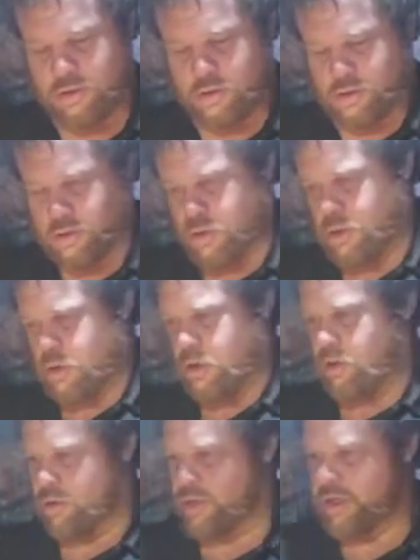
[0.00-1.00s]
But
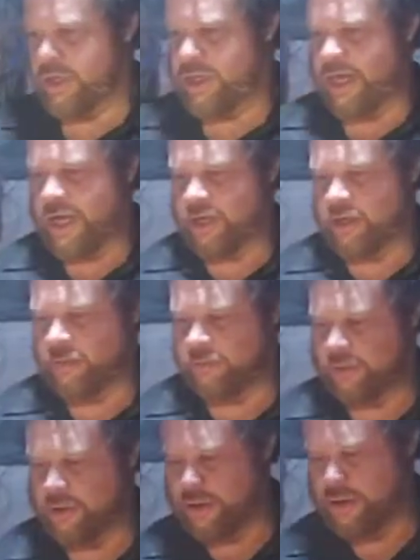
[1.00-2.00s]
we'll let it tack up
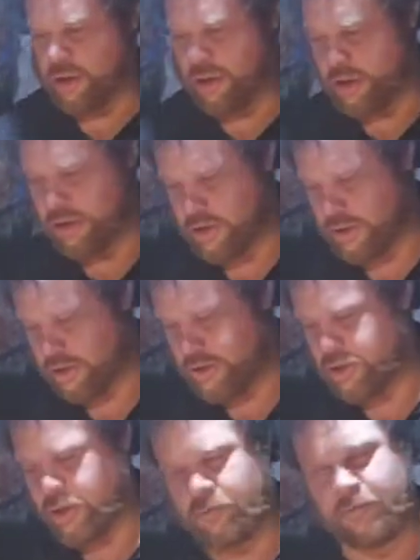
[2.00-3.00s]
good.
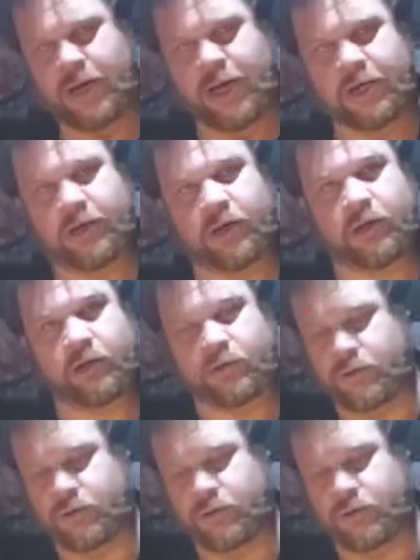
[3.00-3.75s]
Come back and